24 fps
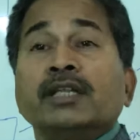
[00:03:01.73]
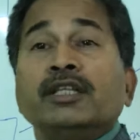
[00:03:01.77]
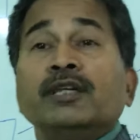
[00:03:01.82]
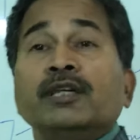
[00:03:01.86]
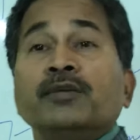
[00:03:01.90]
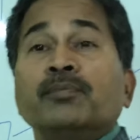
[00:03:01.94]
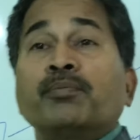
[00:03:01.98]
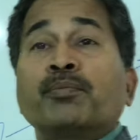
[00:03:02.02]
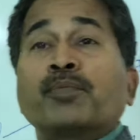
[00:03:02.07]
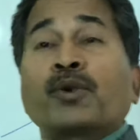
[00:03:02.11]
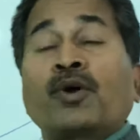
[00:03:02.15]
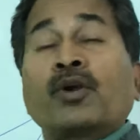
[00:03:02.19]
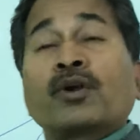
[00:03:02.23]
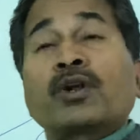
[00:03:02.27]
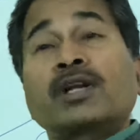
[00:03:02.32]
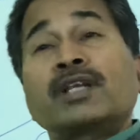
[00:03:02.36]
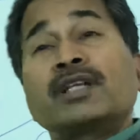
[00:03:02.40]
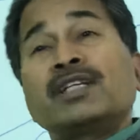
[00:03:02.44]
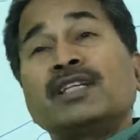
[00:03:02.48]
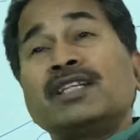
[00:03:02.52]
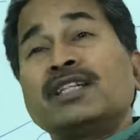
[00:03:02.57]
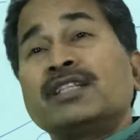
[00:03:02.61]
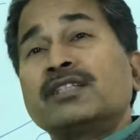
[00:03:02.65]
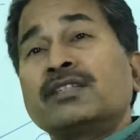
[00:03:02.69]
the
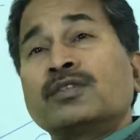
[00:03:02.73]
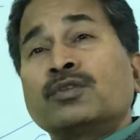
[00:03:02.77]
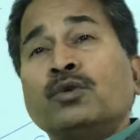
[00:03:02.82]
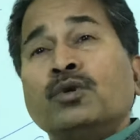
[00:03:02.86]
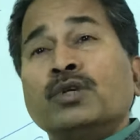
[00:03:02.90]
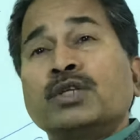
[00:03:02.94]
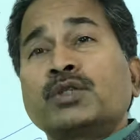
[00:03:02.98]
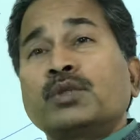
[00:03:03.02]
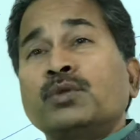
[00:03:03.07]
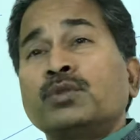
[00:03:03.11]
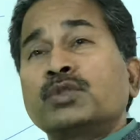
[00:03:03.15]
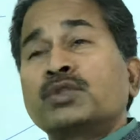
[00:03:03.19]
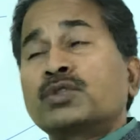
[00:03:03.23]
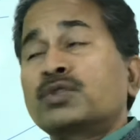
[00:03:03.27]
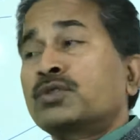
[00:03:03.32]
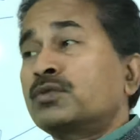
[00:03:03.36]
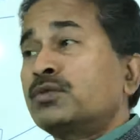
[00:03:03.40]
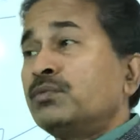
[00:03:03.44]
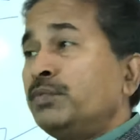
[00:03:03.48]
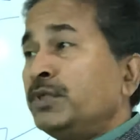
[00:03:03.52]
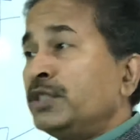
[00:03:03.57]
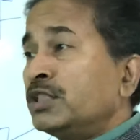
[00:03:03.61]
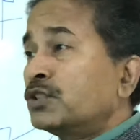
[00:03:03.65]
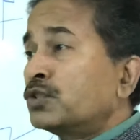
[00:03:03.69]
product is going to
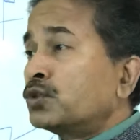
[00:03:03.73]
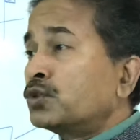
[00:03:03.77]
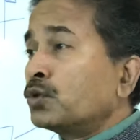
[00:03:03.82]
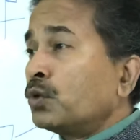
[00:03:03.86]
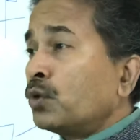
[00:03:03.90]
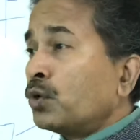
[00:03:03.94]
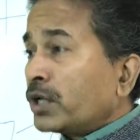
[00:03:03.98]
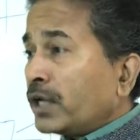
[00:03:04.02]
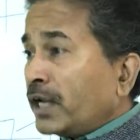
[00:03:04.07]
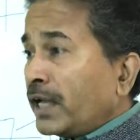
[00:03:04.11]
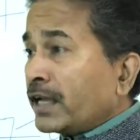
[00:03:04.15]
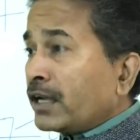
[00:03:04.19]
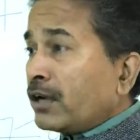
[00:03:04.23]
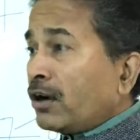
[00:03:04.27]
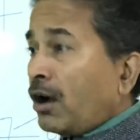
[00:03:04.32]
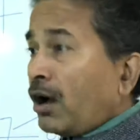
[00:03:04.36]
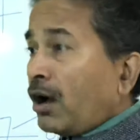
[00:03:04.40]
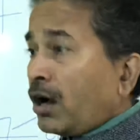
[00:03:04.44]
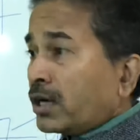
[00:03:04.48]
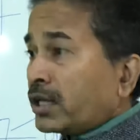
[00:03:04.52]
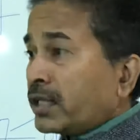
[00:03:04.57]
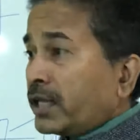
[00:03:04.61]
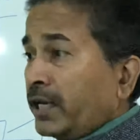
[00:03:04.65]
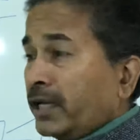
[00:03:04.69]
be sold like a
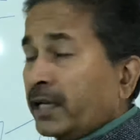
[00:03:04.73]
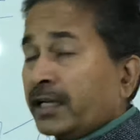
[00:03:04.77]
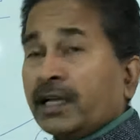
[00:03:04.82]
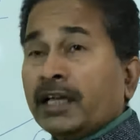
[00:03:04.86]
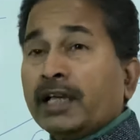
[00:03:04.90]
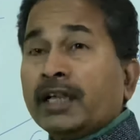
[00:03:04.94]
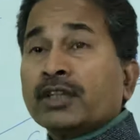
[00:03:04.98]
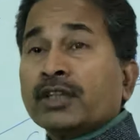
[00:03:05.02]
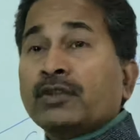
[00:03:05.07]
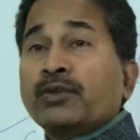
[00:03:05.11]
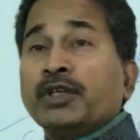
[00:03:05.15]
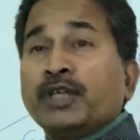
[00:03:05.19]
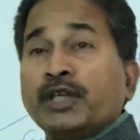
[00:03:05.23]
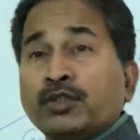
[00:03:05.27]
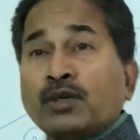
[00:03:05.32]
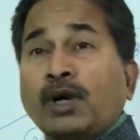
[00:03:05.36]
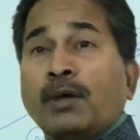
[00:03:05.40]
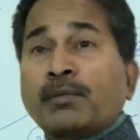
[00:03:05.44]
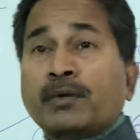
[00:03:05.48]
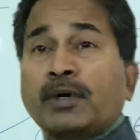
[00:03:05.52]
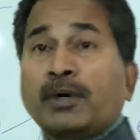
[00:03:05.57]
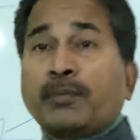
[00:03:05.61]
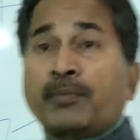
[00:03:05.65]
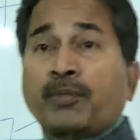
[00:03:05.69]
hot cake. So ye jo
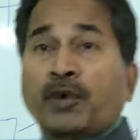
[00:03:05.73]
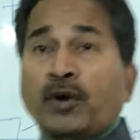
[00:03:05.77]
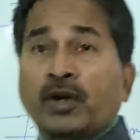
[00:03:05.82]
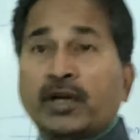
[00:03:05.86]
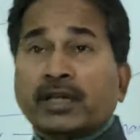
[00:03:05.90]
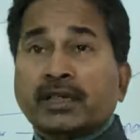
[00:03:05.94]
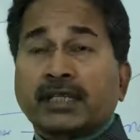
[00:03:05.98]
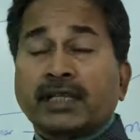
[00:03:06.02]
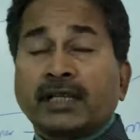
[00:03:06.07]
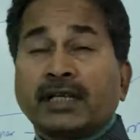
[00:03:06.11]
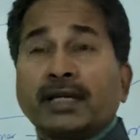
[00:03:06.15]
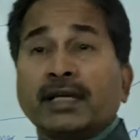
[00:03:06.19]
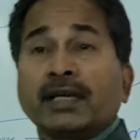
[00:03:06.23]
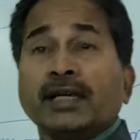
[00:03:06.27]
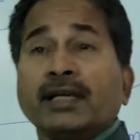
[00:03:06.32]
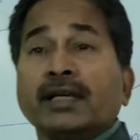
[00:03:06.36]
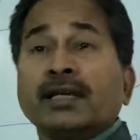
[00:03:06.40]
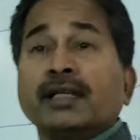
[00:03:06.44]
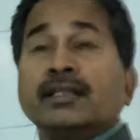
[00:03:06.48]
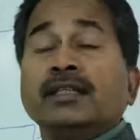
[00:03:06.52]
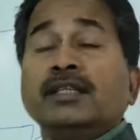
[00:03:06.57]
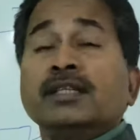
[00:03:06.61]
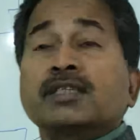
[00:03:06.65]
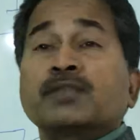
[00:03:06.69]
aapka product hai,
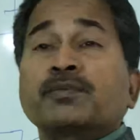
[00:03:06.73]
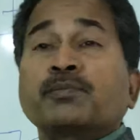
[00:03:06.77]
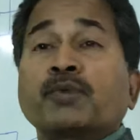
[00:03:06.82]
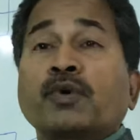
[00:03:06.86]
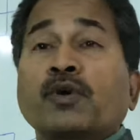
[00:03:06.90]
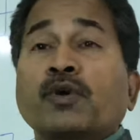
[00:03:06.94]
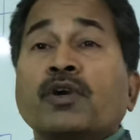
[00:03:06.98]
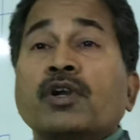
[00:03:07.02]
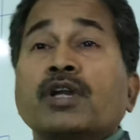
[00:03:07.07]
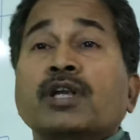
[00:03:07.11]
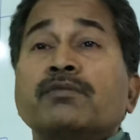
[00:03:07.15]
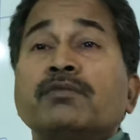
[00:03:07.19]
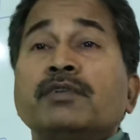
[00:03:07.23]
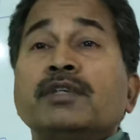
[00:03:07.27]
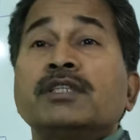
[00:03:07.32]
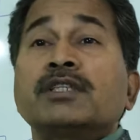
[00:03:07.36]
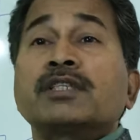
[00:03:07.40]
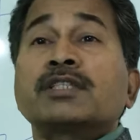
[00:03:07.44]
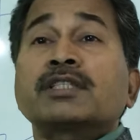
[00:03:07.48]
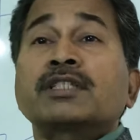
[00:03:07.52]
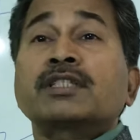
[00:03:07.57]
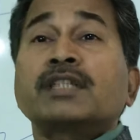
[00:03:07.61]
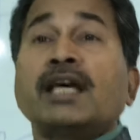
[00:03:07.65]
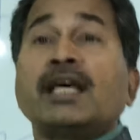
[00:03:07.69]
this product will
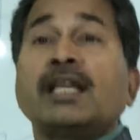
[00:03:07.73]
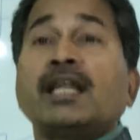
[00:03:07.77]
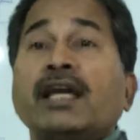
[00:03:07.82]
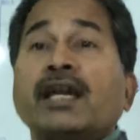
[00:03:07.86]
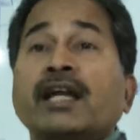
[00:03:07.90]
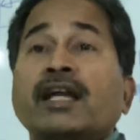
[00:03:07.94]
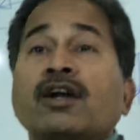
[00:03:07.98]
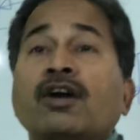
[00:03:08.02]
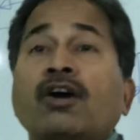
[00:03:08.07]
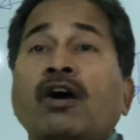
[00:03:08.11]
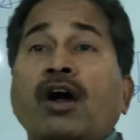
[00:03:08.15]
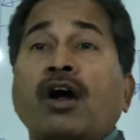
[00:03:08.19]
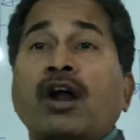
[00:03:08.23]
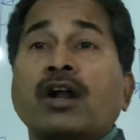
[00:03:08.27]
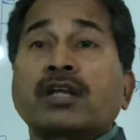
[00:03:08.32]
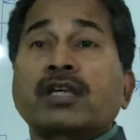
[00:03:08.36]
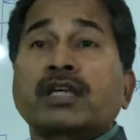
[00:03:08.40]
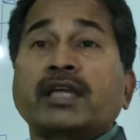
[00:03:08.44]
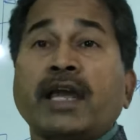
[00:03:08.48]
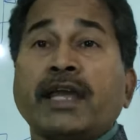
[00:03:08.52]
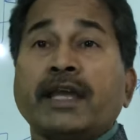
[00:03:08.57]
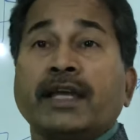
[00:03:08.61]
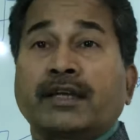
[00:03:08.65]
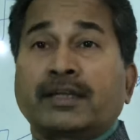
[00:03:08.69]
sell like a
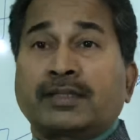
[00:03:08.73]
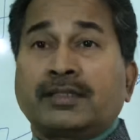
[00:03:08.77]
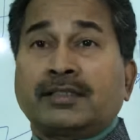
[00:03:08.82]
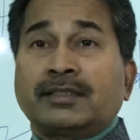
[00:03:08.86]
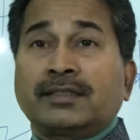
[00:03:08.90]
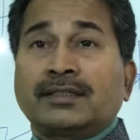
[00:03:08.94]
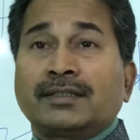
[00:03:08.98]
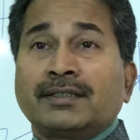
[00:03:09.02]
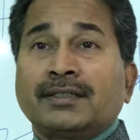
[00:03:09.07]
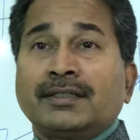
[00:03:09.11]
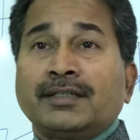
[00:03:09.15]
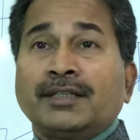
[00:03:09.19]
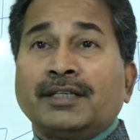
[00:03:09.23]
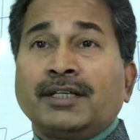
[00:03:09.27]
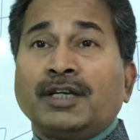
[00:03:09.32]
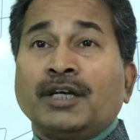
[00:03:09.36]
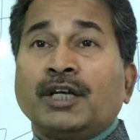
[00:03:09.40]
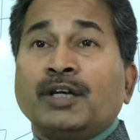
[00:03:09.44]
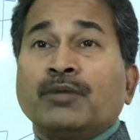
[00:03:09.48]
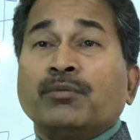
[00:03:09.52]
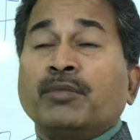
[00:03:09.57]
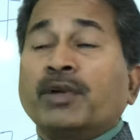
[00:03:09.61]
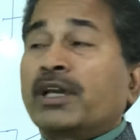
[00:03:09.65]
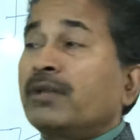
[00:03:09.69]
hot cake.
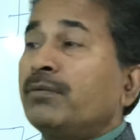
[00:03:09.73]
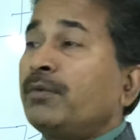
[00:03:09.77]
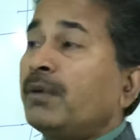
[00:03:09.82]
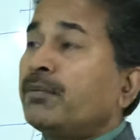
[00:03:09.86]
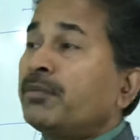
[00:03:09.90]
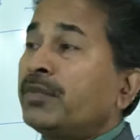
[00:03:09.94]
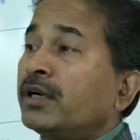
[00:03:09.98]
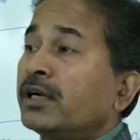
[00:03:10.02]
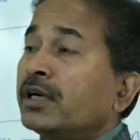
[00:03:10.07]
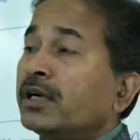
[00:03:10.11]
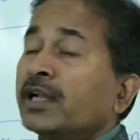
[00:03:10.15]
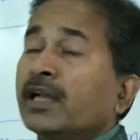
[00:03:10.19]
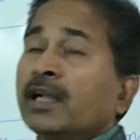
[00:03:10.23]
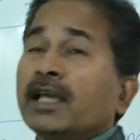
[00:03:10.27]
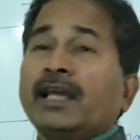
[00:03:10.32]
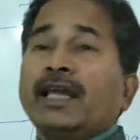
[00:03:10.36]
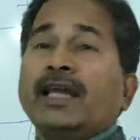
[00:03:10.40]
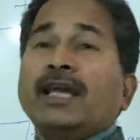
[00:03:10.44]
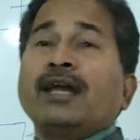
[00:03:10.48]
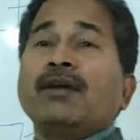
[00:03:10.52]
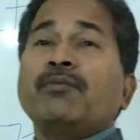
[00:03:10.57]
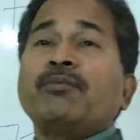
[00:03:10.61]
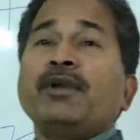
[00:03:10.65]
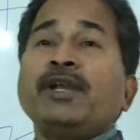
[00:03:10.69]
But remember,
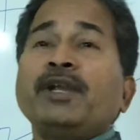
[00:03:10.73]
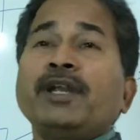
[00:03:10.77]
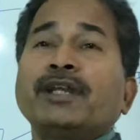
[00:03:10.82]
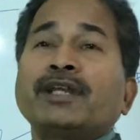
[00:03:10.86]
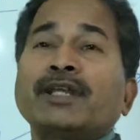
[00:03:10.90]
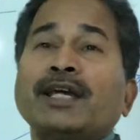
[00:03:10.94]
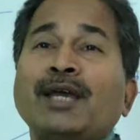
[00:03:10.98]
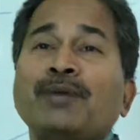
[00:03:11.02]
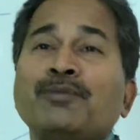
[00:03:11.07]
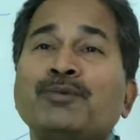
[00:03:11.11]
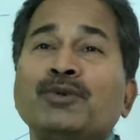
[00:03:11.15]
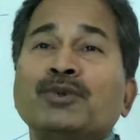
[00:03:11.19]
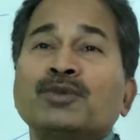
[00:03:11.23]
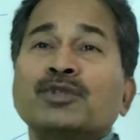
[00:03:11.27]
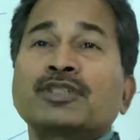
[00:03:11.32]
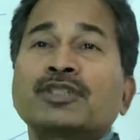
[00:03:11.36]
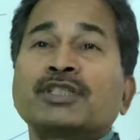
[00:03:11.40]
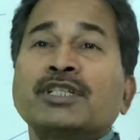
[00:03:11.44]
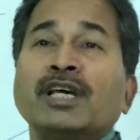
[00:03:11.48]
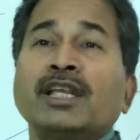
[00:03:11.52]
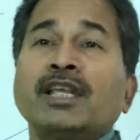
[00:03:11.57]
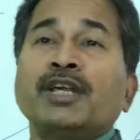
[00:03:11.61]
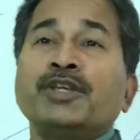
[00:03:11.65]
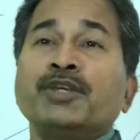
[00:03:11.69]
every time you
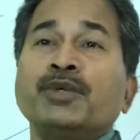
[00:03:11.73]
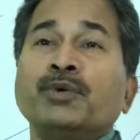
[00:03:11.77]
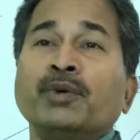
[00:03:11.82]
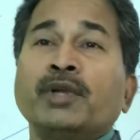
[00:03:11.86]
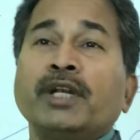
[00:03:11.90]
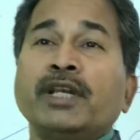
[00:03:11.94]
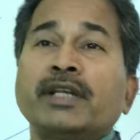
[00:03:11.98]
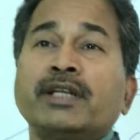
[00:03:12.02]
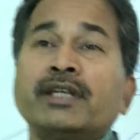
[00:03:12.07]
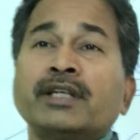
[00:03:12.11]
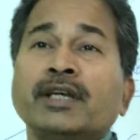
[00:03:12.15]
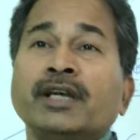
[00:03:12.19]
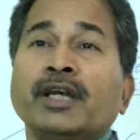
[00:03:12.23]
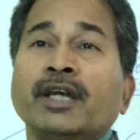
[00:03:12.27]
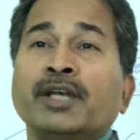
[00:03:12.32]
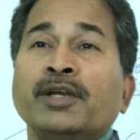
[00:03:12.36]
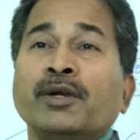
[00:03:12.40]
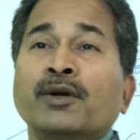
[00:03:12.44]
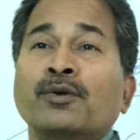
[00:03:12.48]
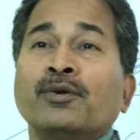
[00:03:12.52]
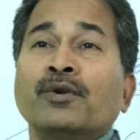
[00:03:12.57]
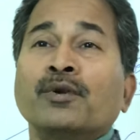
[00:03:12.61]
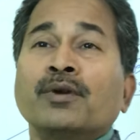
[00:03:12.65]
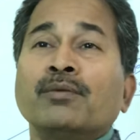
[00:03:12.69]
sell a unit,
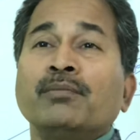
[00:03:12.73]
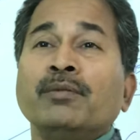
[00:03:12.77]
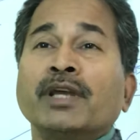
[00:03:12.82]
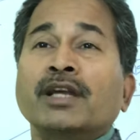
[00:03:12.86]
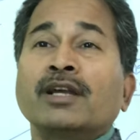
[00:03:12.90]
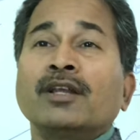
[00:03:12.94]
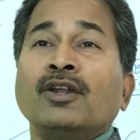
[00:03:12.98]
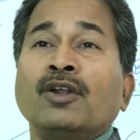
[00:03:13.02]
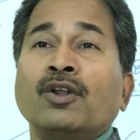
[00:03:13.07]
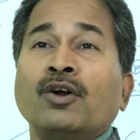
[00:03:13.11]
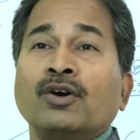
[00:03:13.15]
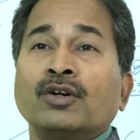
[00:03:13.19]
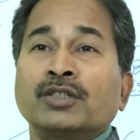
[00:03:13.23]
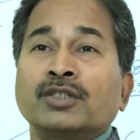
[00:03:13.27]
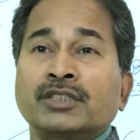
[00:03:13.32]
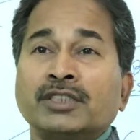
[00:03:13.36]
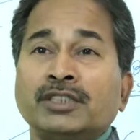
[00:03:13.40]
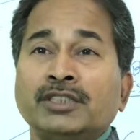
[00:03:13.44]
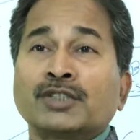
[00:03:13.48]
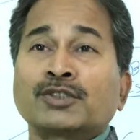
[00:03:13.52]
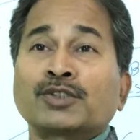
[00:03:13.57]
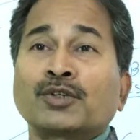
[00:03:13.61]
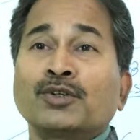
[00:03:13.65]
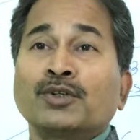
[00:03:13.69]
you're going to make a loss.
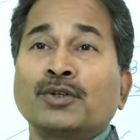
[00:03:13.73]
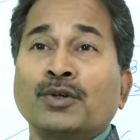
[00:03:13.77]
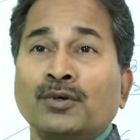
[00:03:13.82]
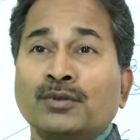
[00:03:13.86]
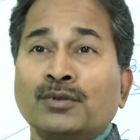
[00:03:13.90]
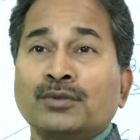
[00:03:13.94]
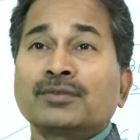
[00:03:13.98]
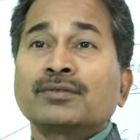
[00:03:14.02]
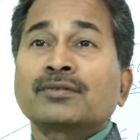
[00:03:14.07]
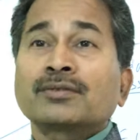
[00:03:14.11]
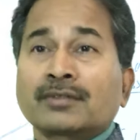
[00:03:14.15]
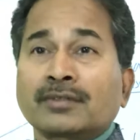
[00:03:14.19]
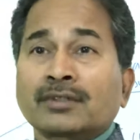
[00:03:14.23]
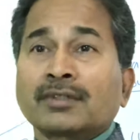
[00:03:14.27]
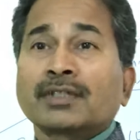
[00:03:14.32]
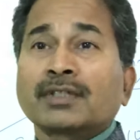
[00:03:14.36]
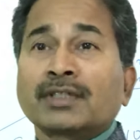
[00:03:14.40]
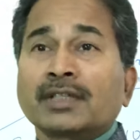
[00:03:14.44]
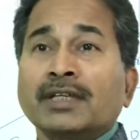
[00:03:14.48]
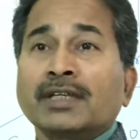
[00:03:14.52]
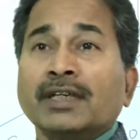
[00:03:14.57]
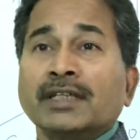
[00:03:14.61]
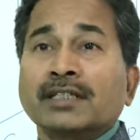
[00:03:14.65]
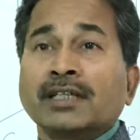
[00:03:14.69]
Yes or no?
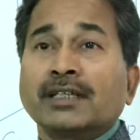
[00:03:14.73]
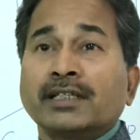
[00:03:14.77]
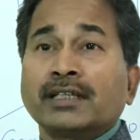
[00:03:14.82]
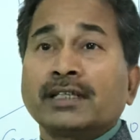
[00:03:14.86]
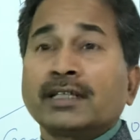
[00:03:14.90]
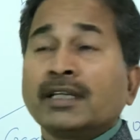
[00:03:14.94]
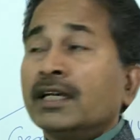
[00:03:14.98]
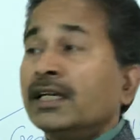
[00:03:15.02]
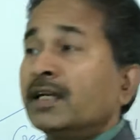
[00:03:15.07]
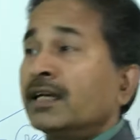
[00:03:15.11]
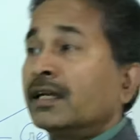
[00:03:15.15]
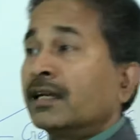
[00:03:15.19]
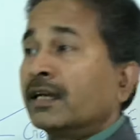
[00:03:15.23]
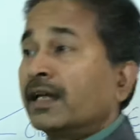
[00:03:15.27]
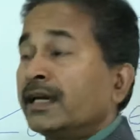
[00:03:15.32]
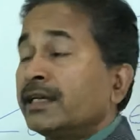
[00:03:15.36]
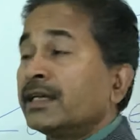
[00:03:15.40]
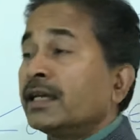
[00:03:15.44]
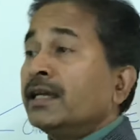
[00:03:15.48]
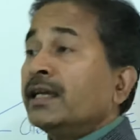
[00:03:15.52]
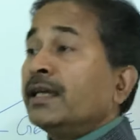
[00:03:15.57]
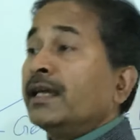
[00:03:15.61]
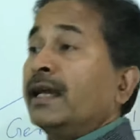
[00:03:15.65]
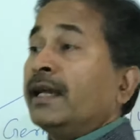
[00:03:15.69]
Is that it? Right?
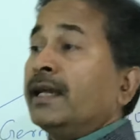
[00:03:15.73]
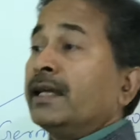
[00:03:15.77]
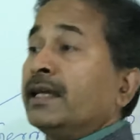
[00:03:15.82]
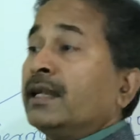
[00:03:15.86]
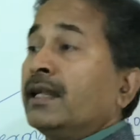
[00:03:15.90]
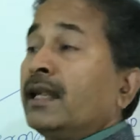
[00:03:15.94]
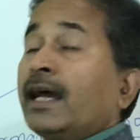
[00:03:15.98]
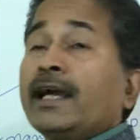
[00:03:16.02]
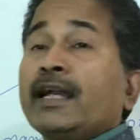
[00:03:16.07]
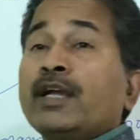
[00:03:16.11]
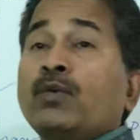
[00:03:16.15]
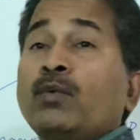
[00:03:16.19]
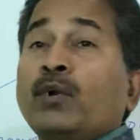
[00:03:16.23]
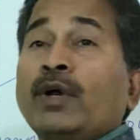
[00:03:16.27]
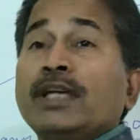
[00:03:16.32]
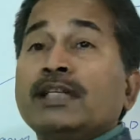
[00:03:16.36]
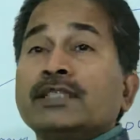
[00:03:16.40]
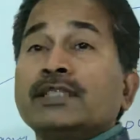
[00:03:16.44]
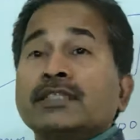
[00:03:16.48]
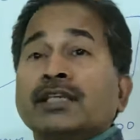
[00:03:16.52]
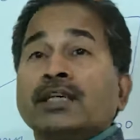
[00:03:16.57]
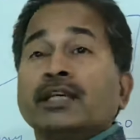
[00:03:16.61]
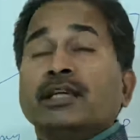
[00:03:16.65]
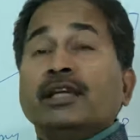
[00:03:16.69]
And
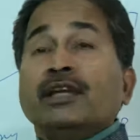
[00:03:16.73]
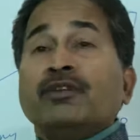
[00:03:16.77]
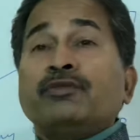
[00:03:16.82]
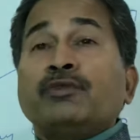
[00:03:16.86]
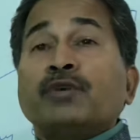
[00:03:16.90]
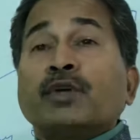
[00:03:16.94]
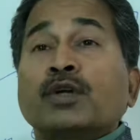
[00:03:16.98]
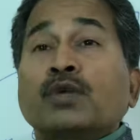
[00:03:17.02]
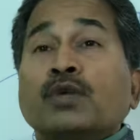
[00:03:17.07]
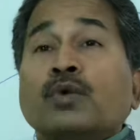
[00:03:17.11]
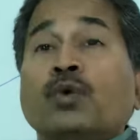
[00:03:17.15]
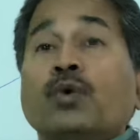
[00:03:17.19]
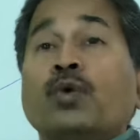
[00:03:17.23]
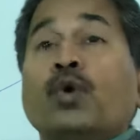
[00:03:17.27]
likewise, if you're